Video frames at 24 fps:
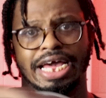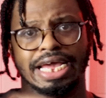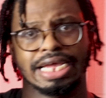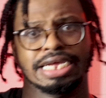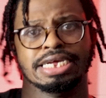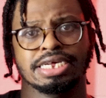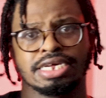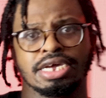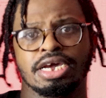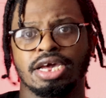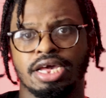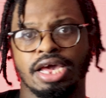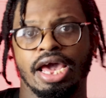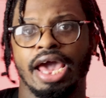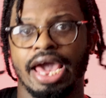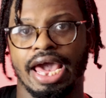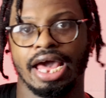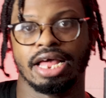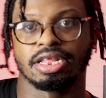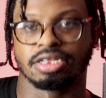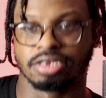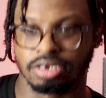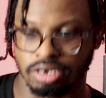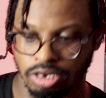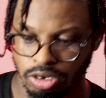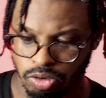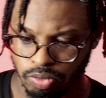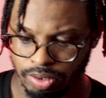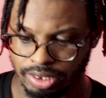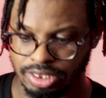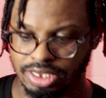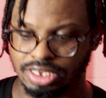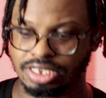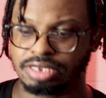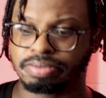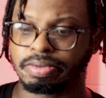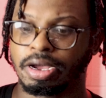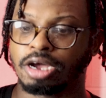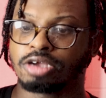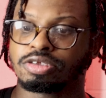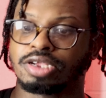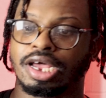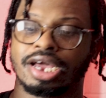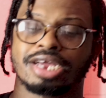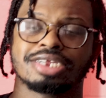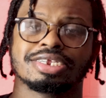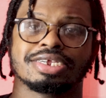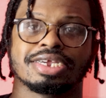Like, to, with this
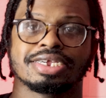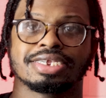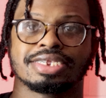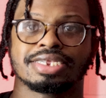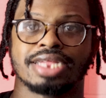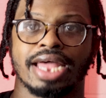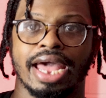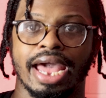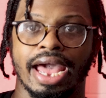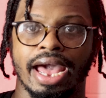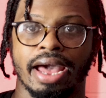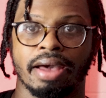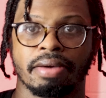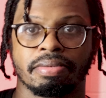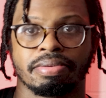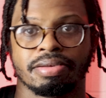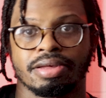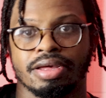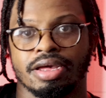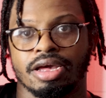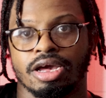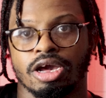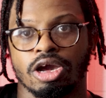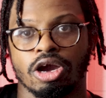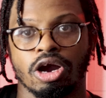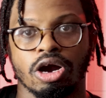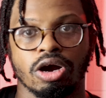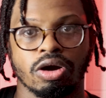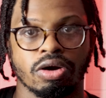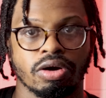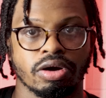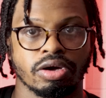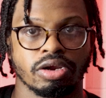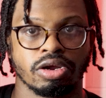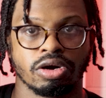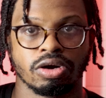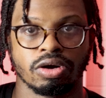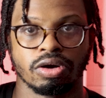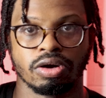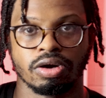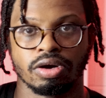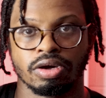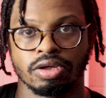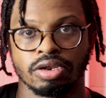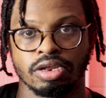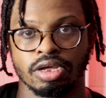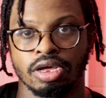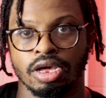mouse, I can just tap and go on
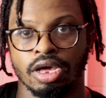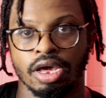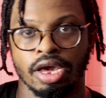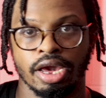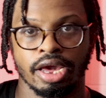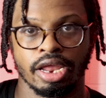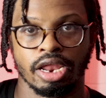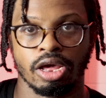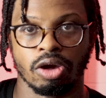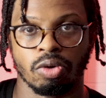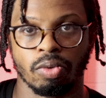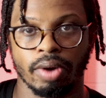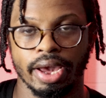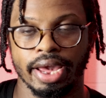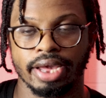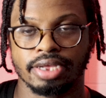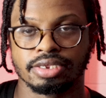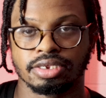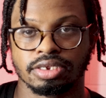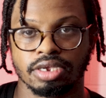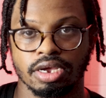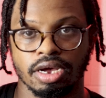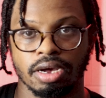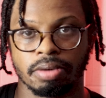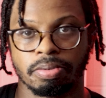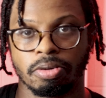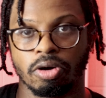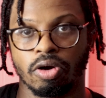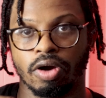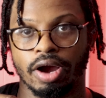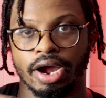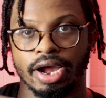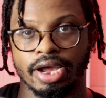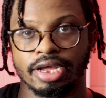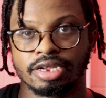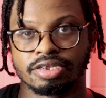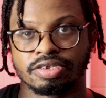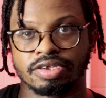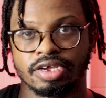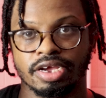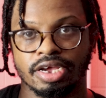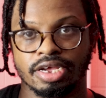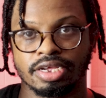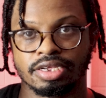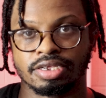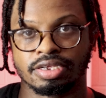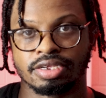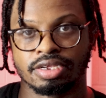on and it wakes up, or I can
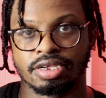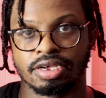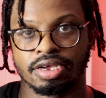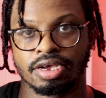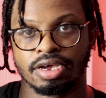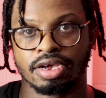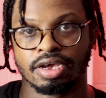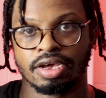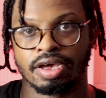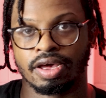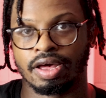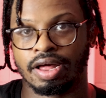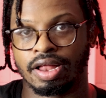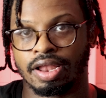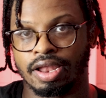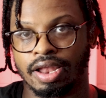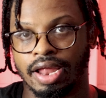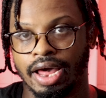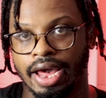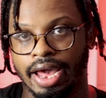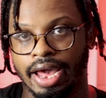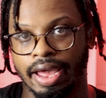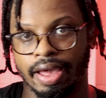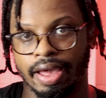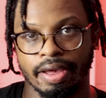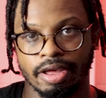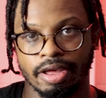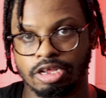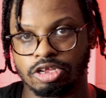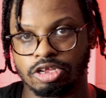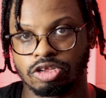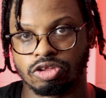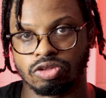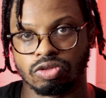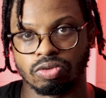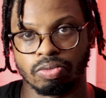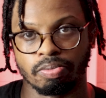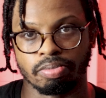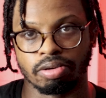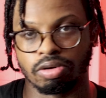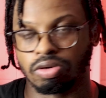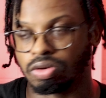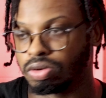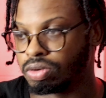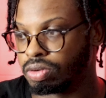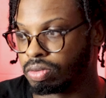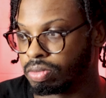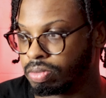just like
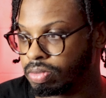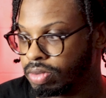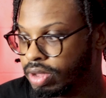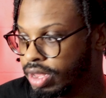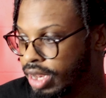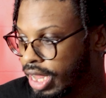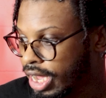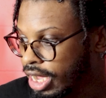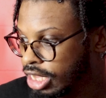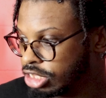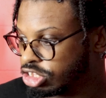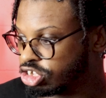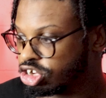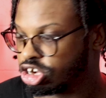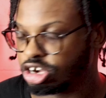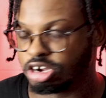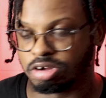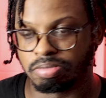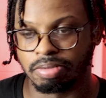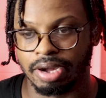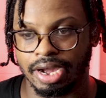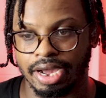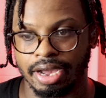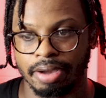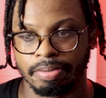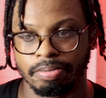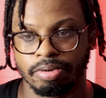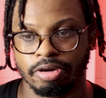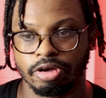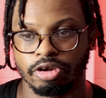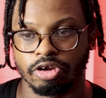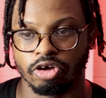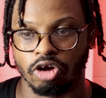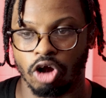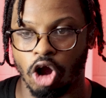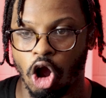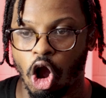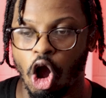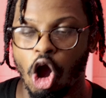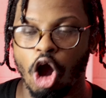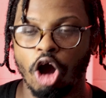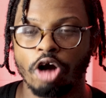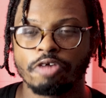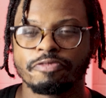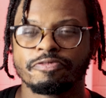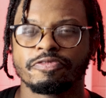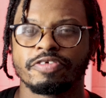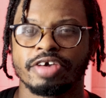boom, and I could turn my computer
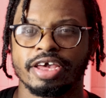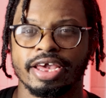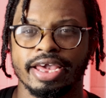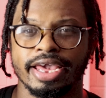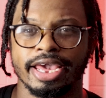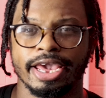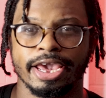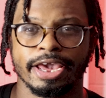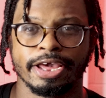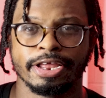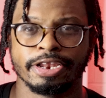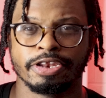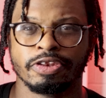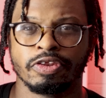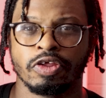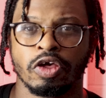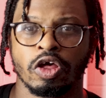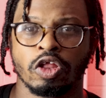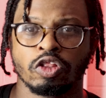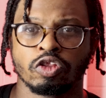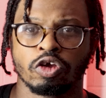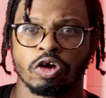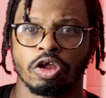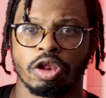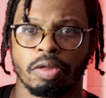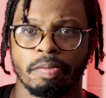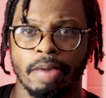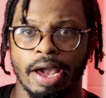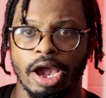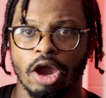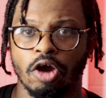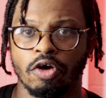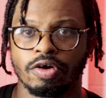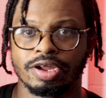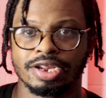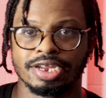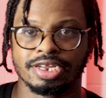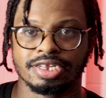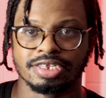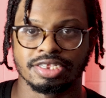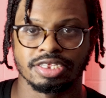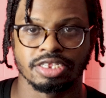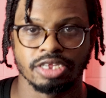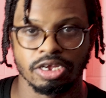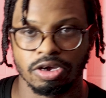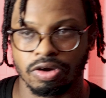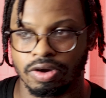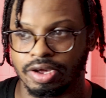off and turn it back on and it's
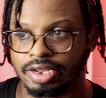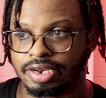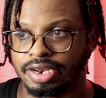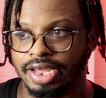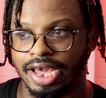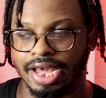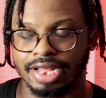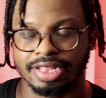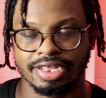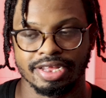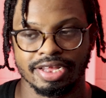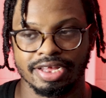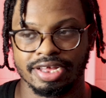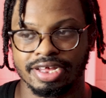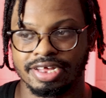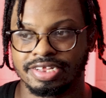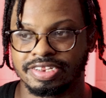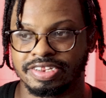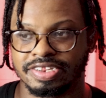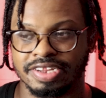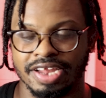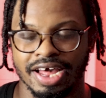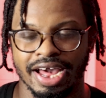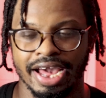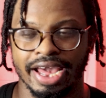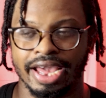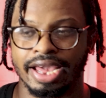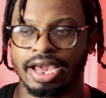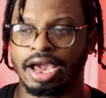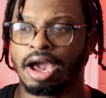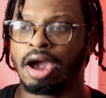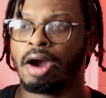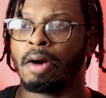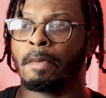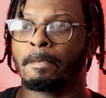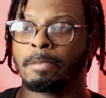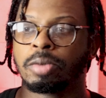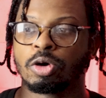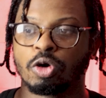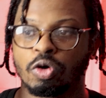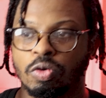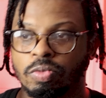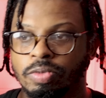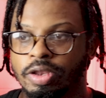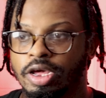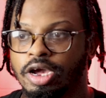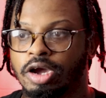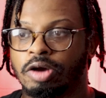still connected. It's like
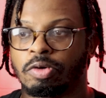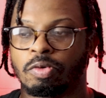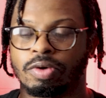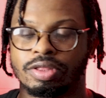boom there.